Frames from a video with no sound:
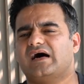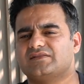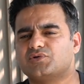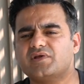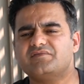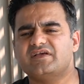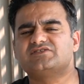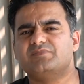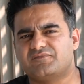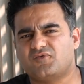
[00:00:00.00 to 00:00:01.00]
3
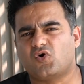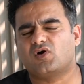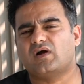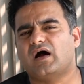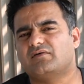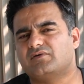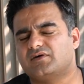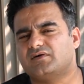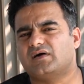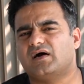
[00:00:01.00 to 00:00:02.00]
weeks before
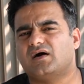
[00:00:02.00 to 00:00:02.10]
our